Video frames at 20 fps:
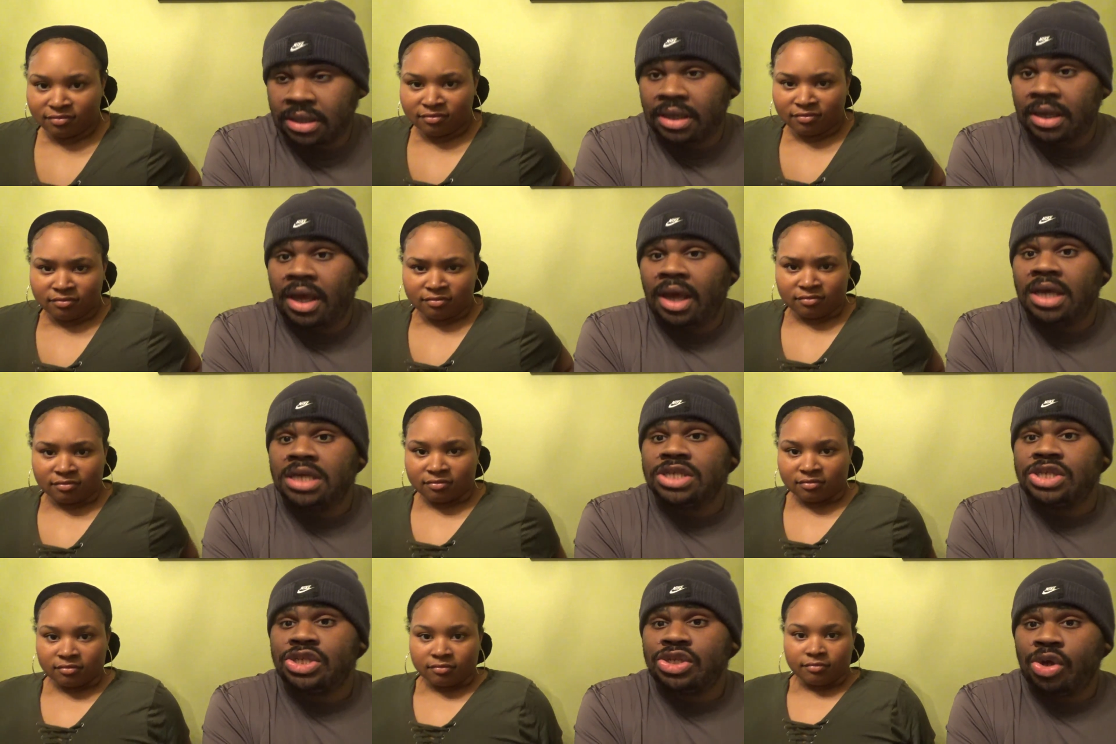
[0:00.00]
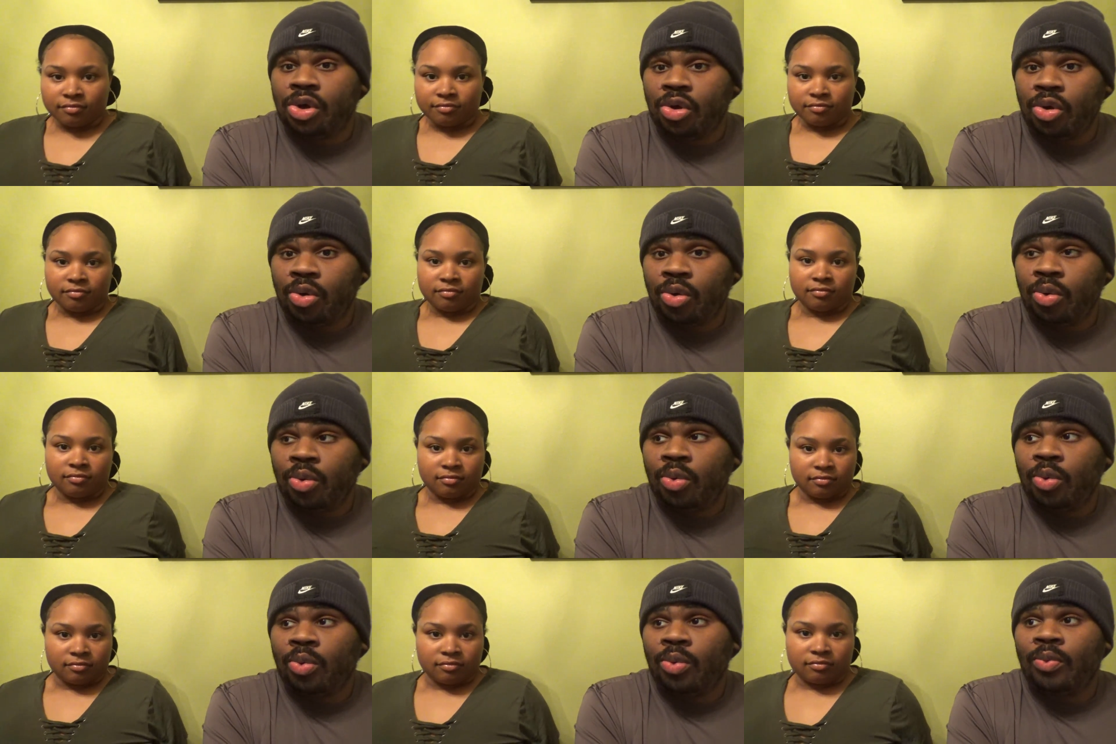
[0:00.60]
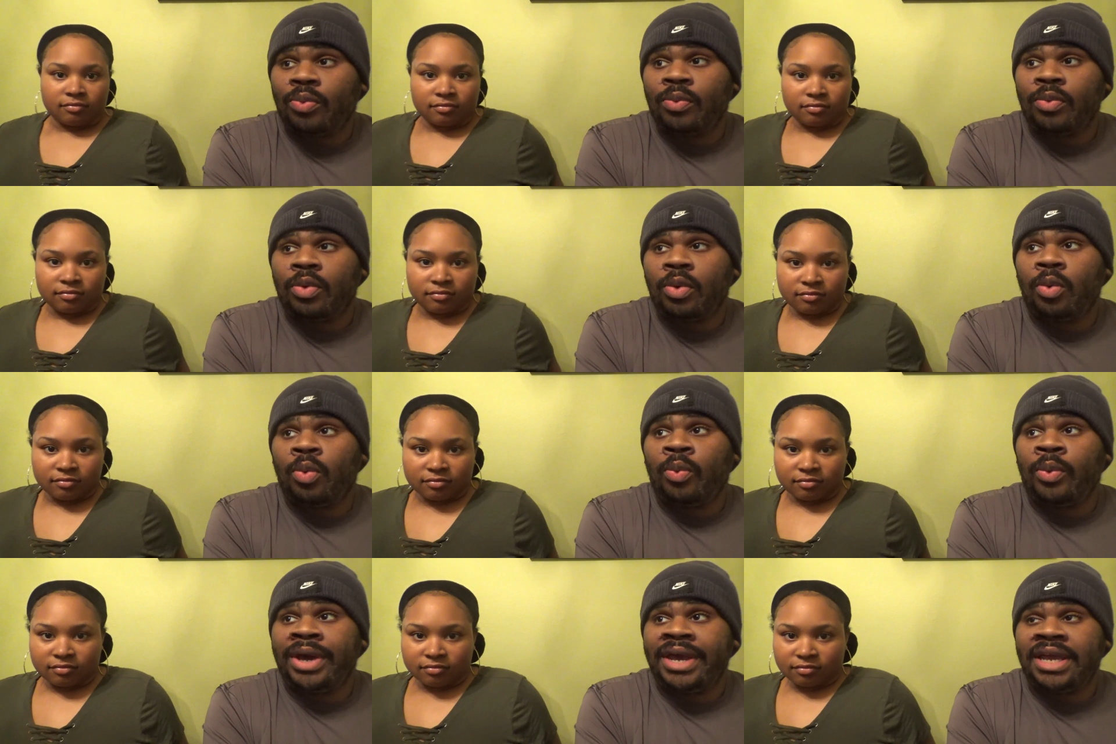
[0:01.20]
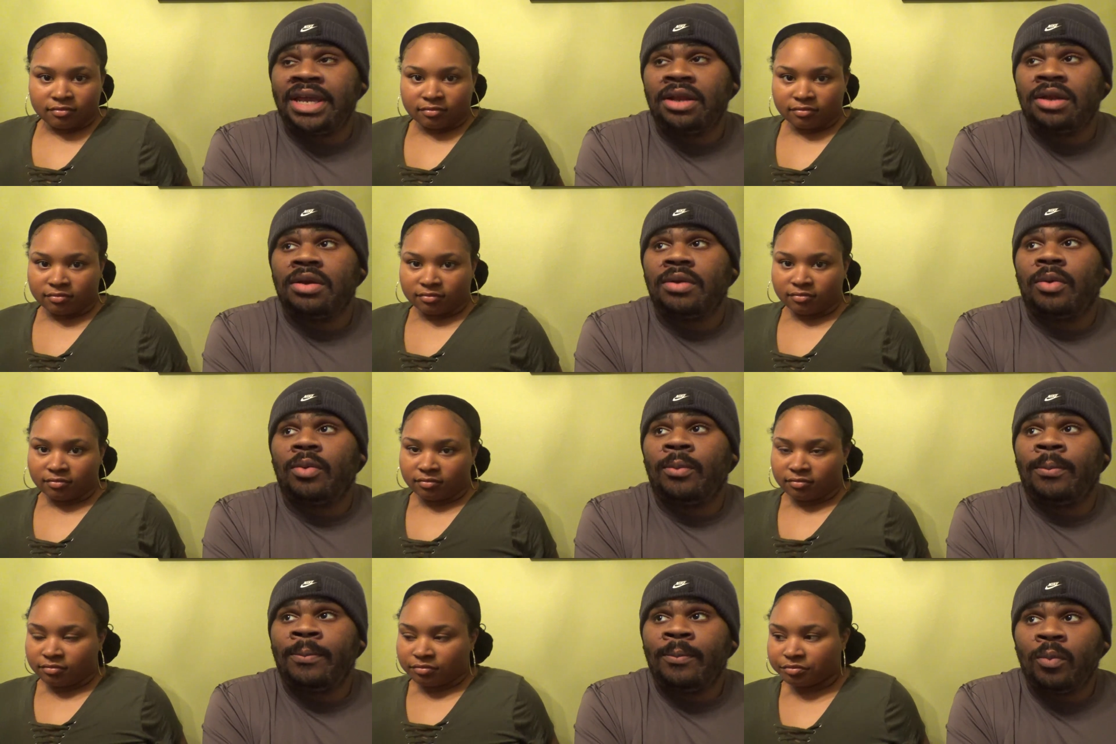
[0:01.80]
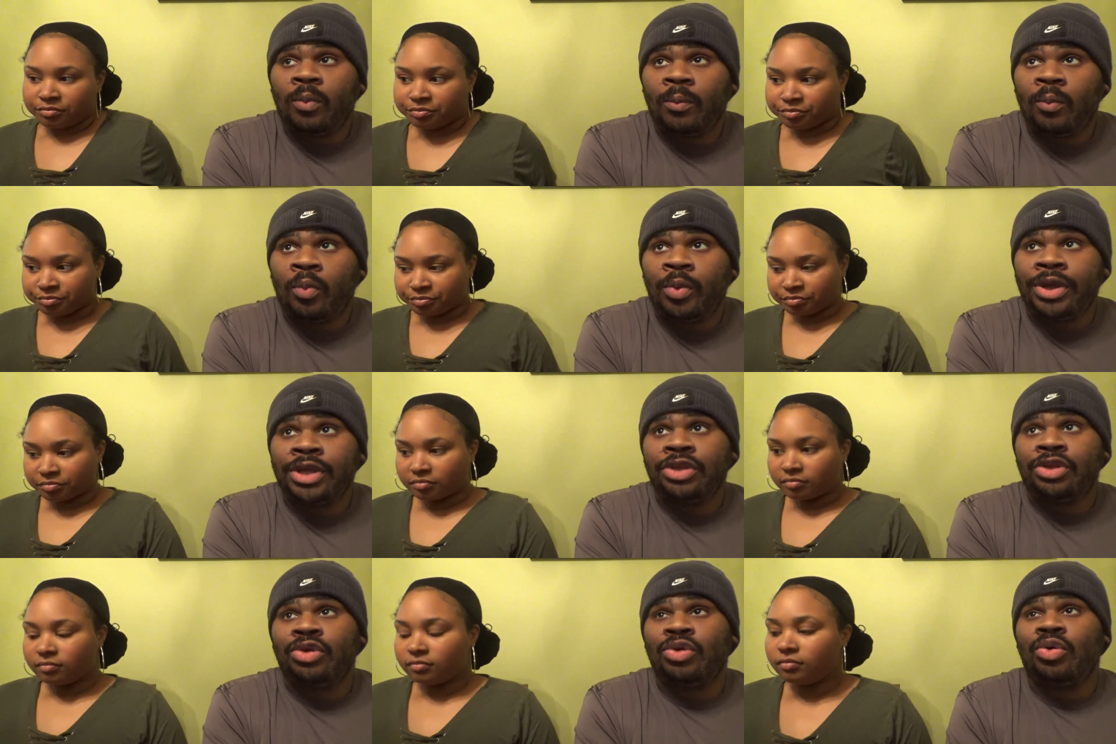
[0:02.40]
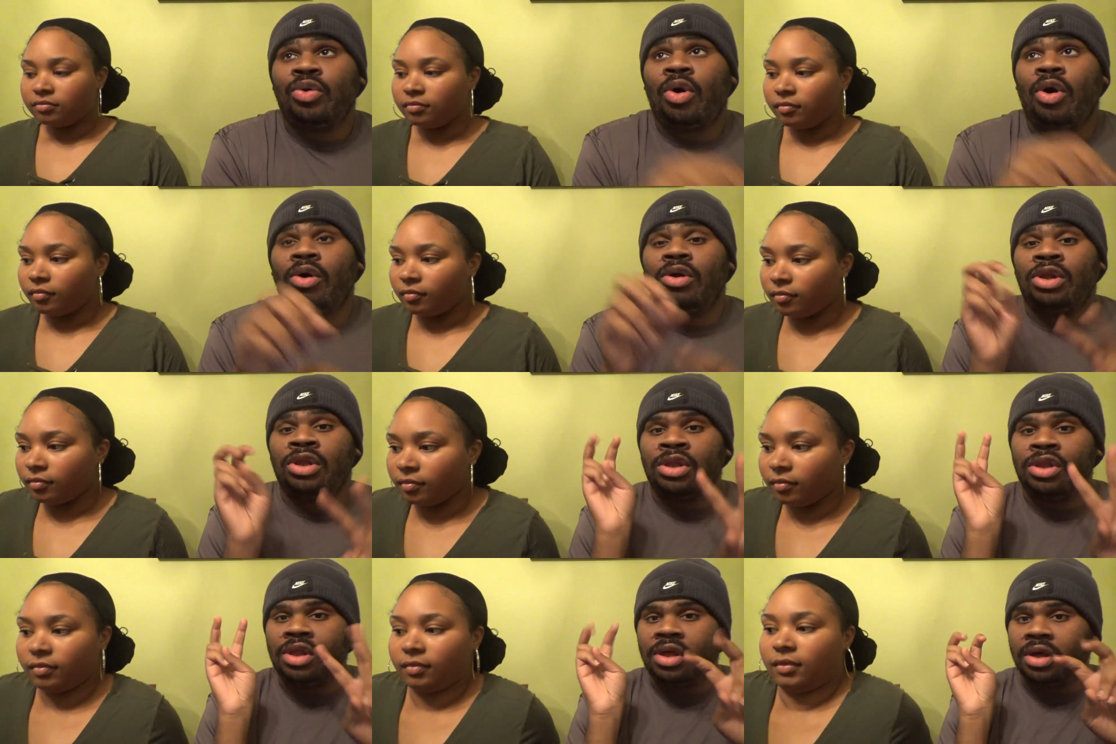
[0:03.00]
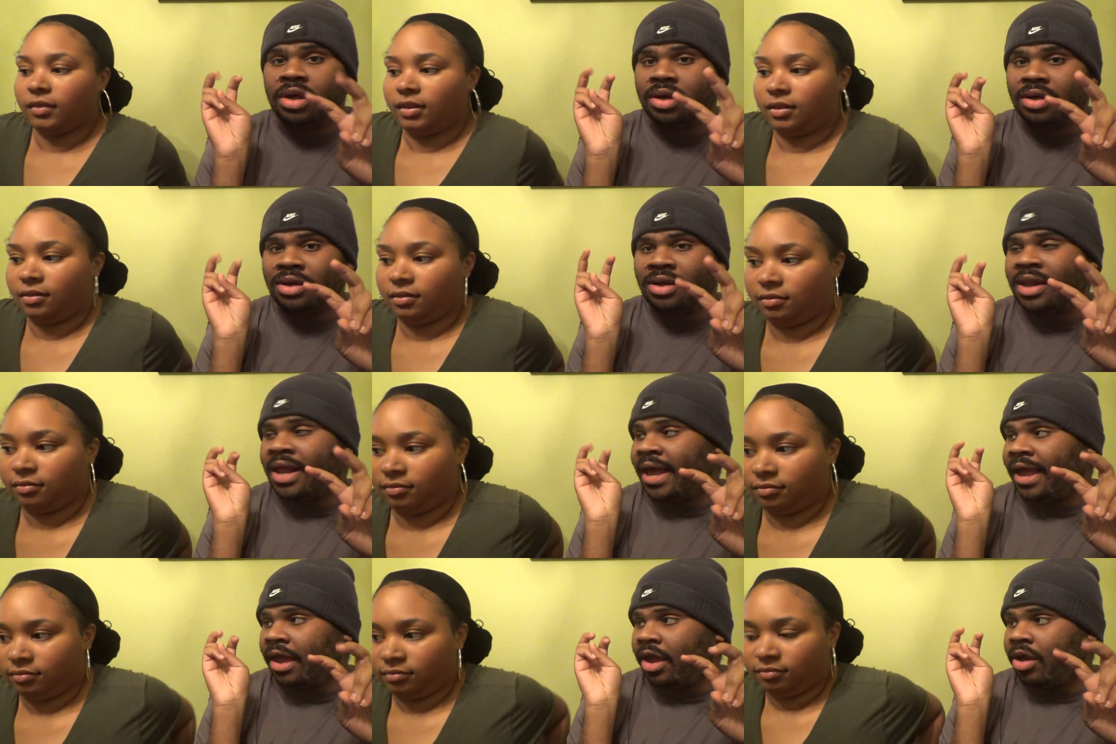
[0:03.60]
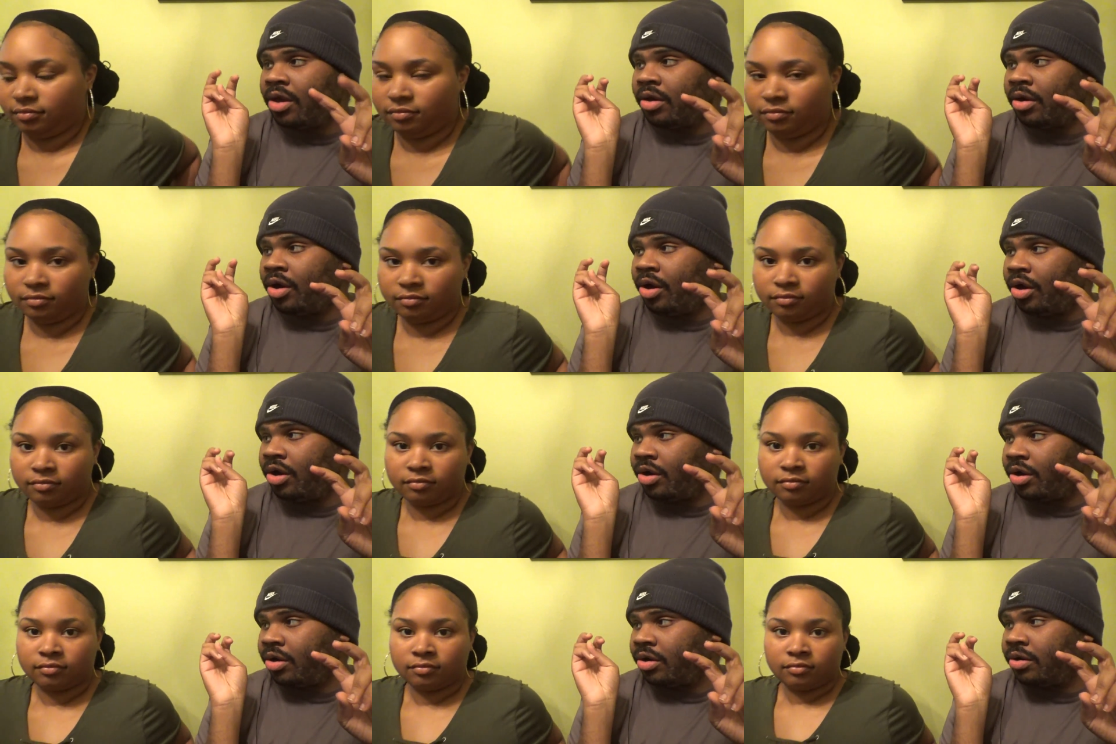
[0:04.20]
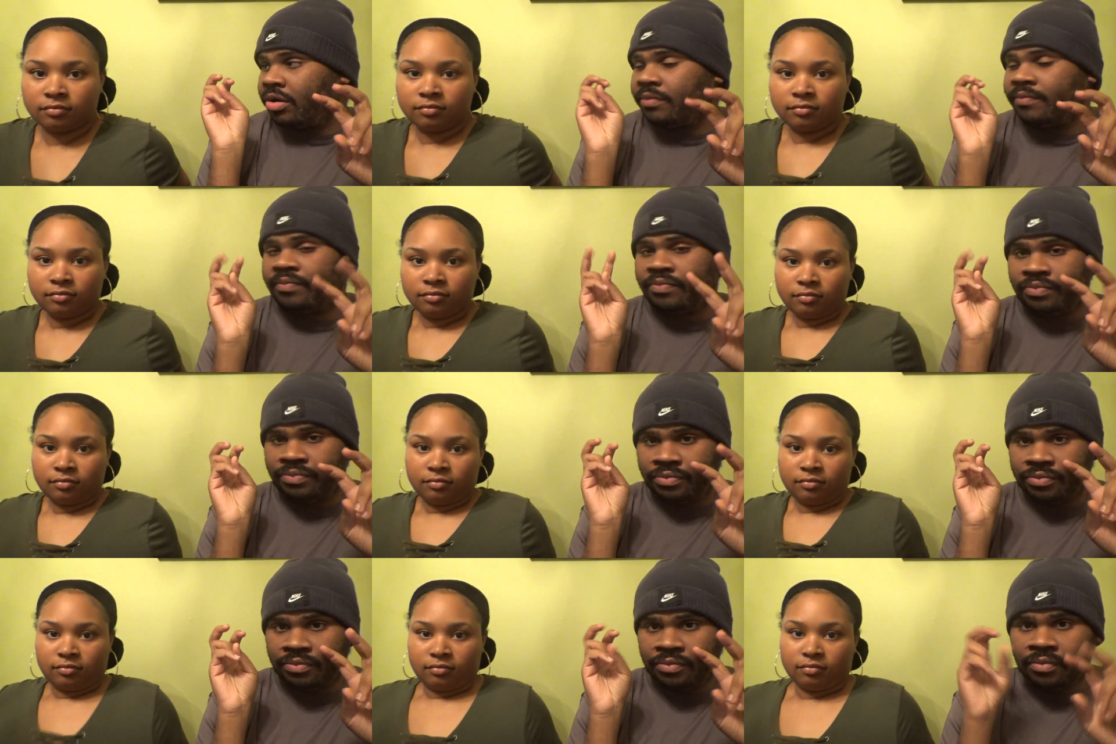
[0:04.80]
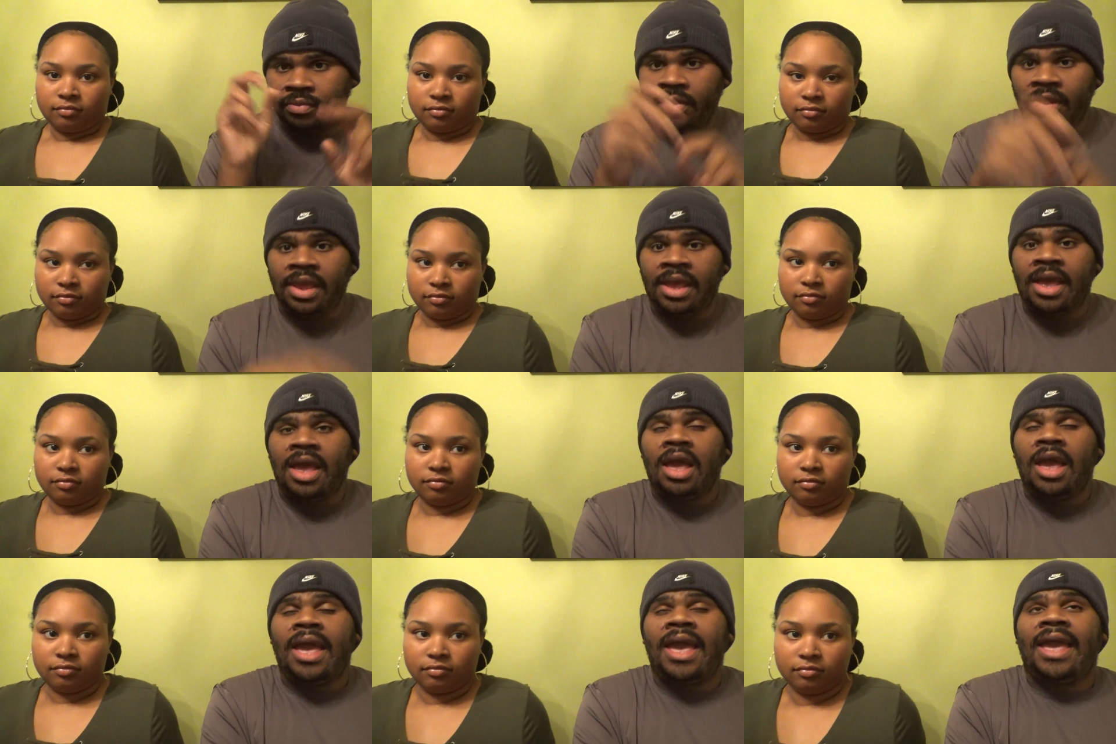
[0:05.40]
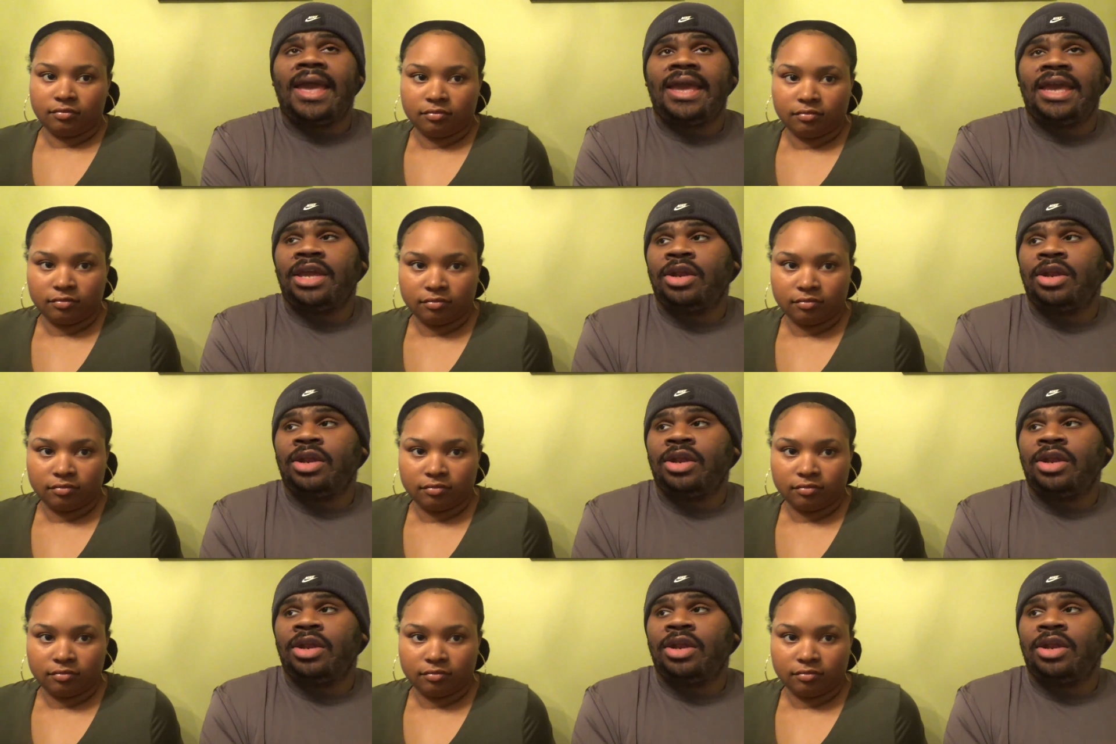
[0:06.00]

Speaker 1: So when when you look like her mm-hmm. in a